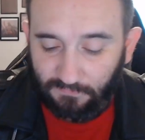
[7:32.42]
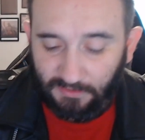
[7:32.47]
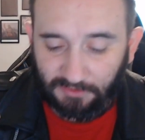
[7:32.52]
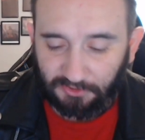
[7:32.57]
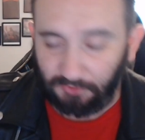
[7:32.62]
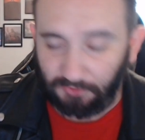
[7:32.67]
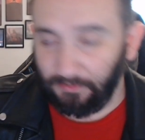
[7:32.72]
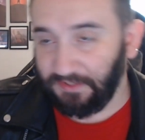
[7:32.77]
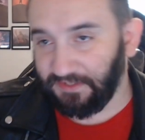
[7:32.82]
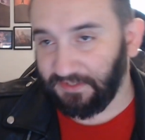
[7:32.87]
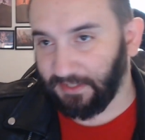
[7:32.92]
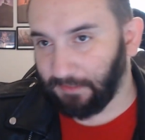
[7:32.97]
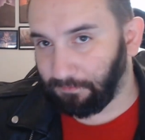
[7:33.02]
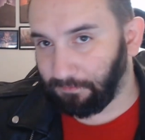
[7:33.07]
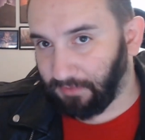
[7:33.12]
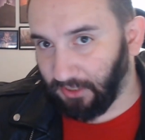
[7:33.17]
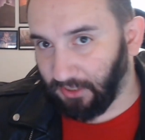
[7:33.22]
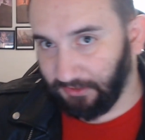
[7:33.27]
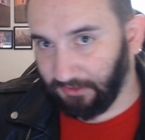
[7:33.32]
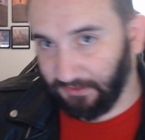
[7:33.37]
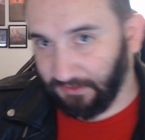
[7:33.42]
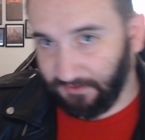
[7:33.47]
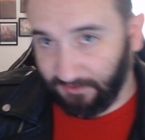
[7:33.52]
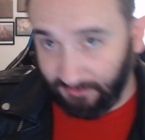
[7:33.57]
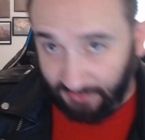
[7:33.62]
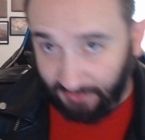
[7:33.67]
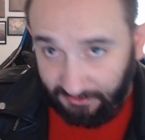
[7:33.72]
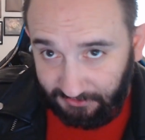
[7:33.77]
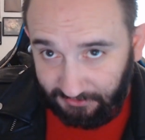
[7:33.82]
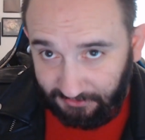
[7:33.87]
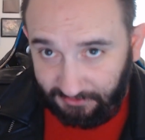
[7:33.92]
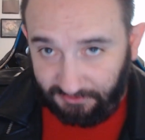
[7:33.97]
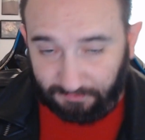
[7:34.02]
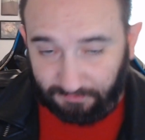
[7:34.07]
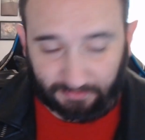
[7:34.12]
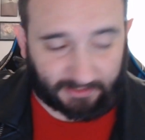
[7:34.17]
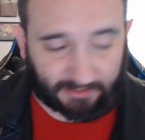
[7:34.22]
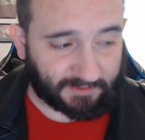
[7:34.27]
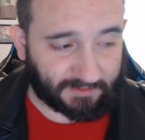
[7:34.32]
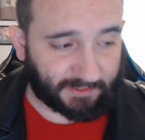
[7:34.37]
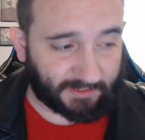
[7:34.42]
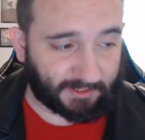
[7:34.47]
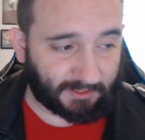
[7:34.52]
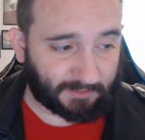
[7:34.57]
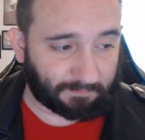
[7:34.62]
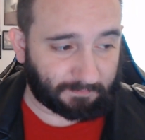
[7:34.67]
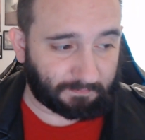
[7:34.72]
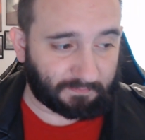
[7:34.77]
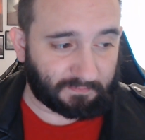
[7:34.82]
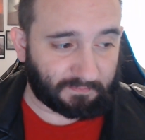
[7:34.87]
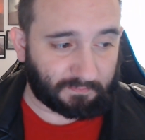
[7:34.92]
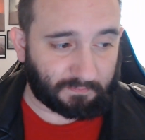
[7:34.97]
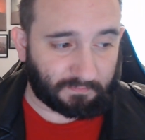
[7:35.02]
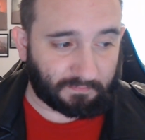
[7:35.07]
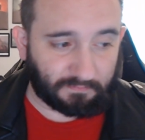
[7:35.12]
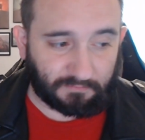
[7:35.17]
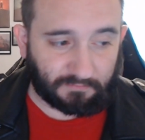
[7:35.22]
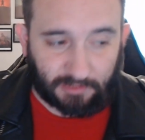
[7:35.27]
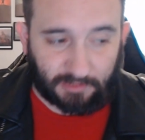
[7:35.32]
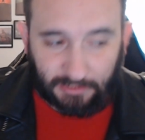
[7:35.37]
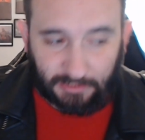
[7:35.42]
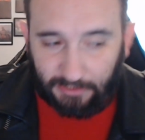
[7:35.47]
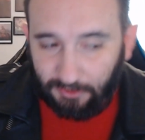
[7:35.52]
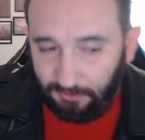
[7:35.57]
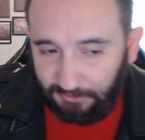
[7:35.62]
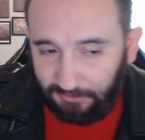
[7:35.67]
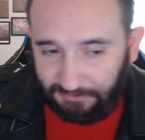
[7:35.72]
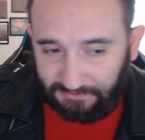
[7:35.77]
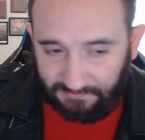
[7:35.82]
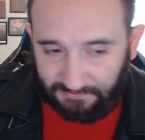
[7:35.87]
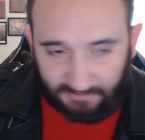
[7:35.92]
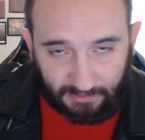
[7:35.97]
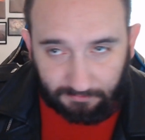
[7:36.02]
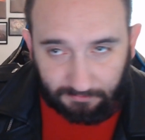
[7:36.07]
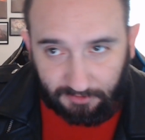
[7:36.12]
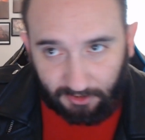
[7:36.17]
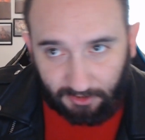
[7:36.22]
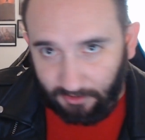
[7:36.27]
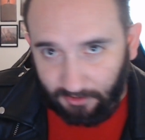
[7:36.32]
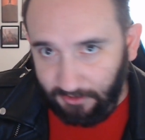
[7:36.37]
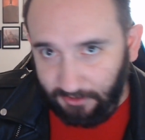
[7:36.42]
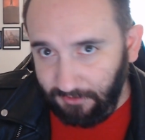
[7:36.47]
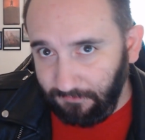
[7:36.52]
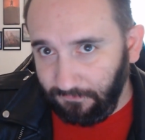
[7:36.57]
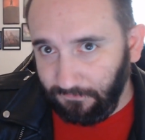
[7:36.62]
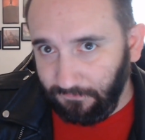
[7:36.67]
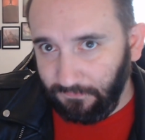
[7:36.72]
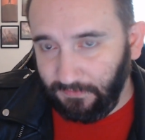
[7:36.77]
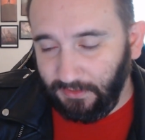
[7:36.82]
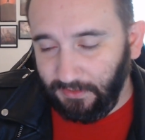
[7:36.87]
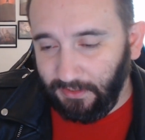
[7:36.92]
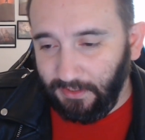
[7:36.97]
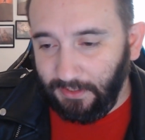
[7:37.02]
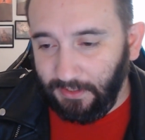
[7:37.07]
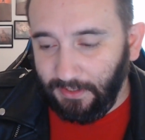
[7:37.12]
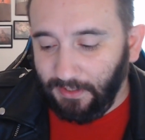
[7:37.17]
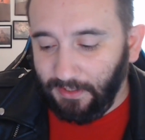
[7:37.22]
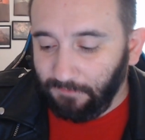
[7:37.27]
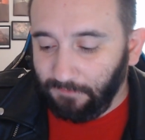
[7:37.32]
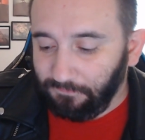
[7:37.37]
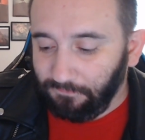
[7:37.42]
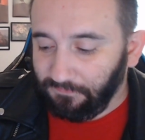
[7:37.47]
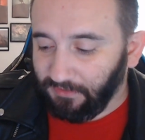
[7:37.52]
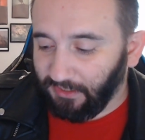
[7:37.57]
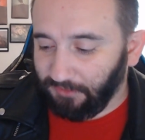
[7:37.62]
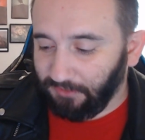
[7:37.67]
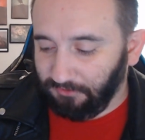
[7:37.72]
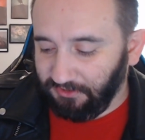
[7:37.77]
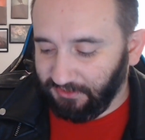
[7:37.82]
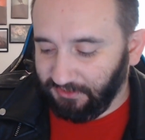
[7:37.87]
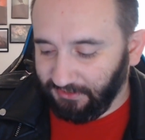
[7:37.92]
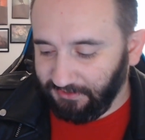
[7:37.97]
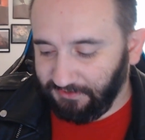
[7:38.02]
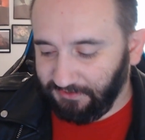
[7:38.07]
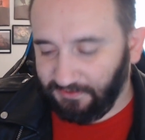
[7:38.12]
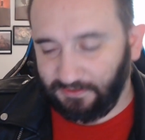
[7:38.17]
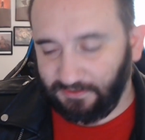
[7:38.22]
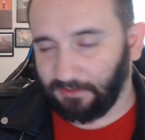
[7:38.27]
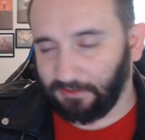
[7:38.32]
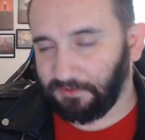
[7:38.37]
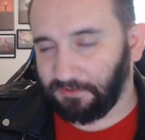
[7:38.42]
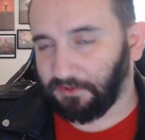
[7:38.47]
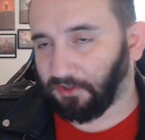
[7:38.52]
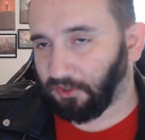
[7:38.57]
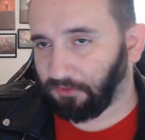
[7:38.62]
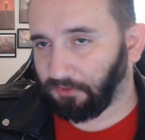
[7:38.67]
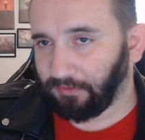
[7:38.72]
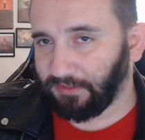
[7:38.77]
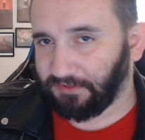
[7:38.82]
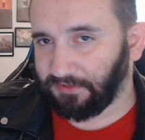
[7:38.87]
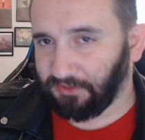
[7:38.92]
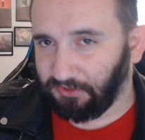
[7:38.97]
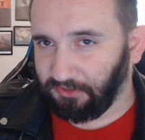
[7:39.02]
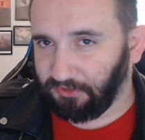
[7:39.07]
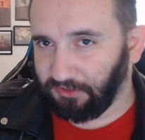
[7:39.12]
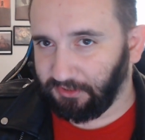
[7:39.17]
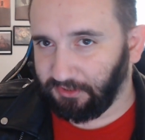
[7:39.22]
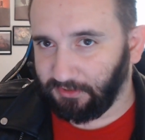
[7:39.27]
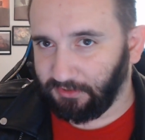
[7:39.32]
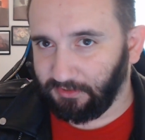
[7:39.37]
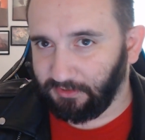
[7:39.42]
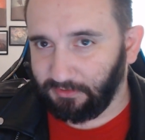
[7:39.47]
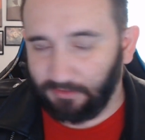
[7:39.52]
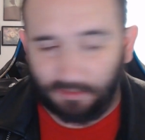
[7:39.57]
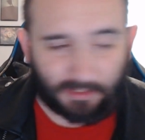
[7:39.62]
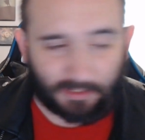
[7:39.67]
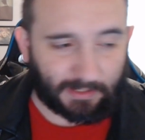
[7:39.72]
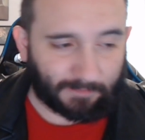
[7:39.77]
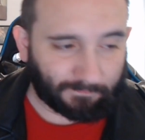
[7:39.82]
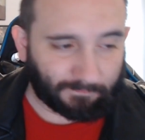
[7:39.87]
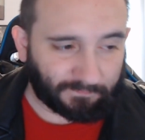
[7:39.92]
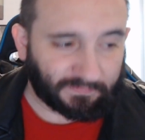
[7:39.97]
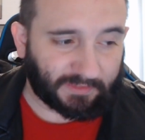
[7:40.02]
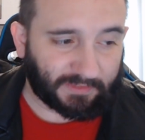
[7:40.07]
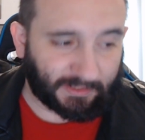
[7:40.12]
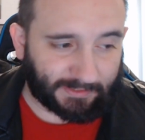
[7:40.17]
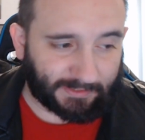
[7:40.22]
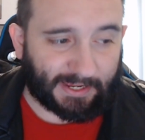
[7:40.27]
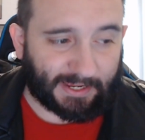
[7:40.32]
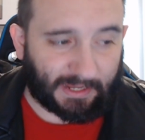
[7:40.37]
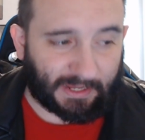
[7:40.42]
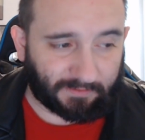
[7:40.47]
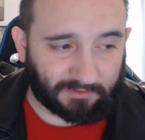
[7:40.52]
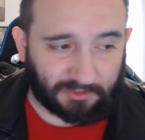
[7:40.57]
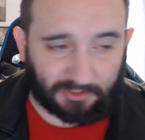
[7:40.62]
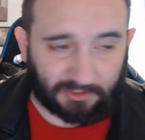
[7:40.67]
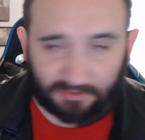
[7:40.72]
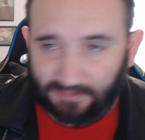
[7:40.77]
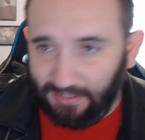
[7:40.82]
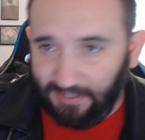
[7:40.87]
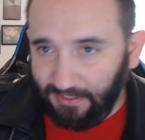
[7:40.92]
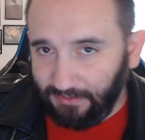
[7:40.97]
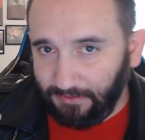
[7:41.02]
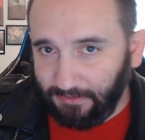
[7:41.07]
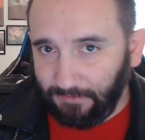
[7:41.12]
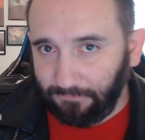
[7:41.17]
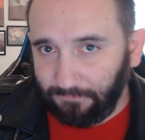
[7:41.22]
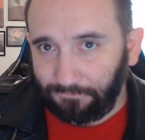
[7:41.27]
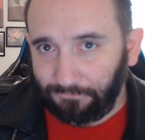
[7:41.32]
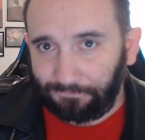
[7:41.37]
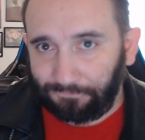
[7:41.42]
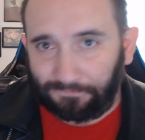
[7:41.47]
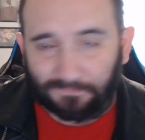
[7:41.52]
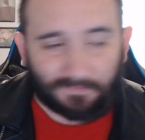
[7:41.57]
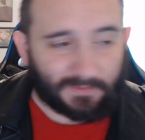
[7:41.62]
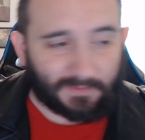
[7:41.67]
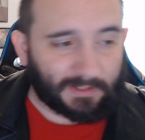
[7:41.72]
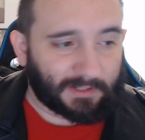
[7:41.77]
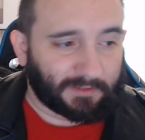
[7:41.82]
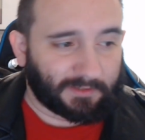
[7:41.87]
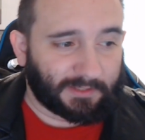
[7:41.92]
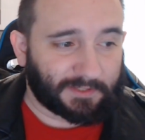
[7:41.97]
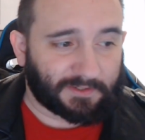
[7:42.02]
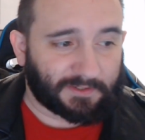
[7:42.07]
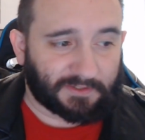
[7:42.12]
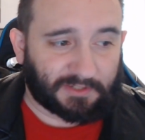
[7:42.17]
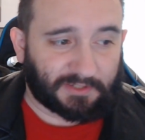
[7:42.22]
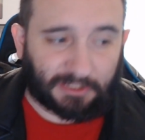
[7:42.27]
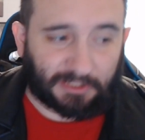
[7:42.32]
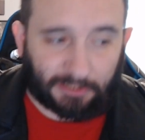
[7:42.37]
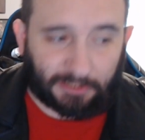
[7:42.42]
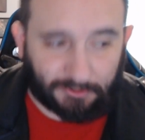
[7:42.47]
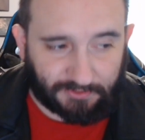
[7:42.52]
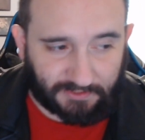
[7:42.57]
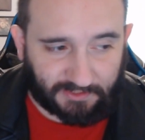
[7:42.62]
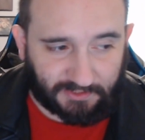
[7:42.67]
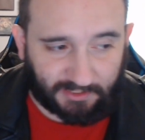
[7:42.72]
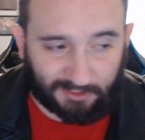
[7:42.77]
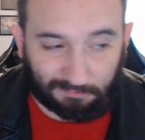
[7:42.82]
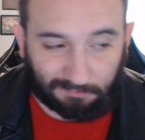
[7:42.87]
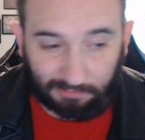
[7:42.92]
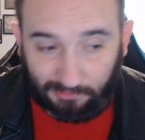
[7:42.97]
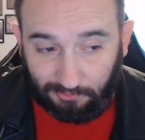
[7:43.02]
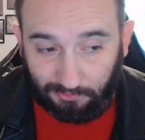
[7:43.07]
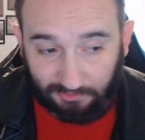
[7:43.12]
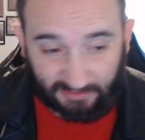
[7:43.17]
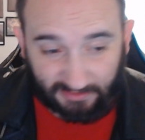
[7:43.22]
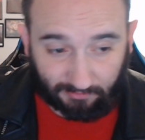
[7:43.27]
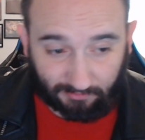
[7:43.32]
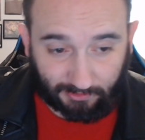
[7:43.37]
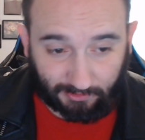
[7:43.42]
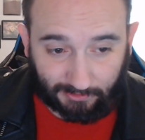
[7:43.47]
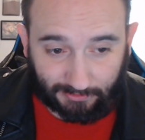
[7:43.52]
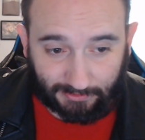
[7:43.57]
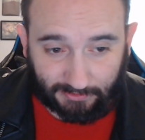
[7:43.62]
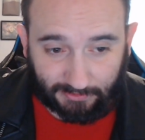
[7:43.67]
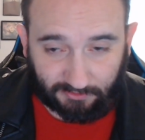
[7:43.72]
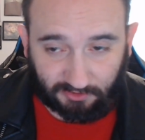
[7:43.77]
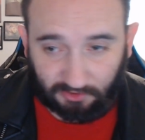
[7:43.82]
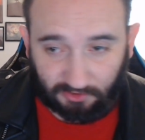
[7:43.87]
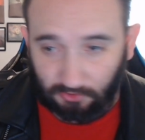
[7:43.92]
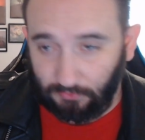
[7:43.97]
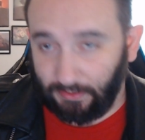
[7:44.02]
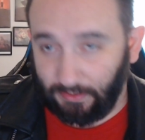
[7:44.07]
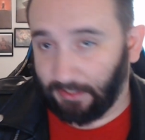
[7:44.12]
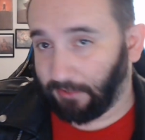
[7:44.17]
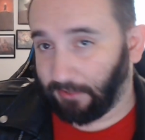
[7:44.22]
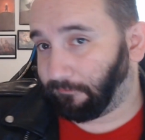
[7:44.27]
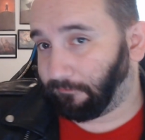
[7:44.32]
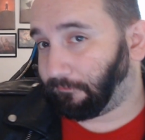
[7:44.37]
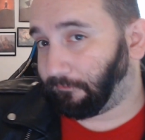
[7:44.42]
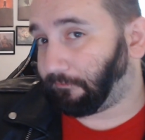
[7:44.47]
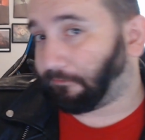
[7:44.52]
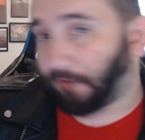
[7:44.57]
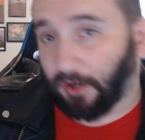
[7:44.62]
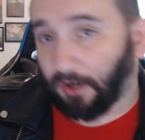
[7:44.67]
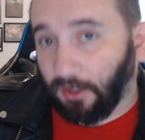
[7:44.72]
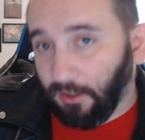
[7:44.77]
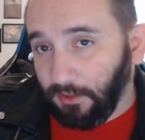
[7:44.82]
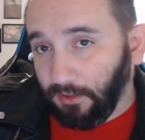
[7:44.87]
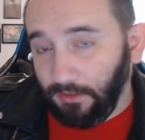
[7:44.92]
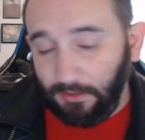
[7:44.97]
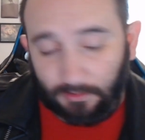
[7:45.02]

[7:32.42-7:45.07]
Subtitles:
The reason I'm pairing these together is because they are nearly the same card, and redundancy is always a good thing to have in your deck. This is the closest thing blue's ever going to get to a fog,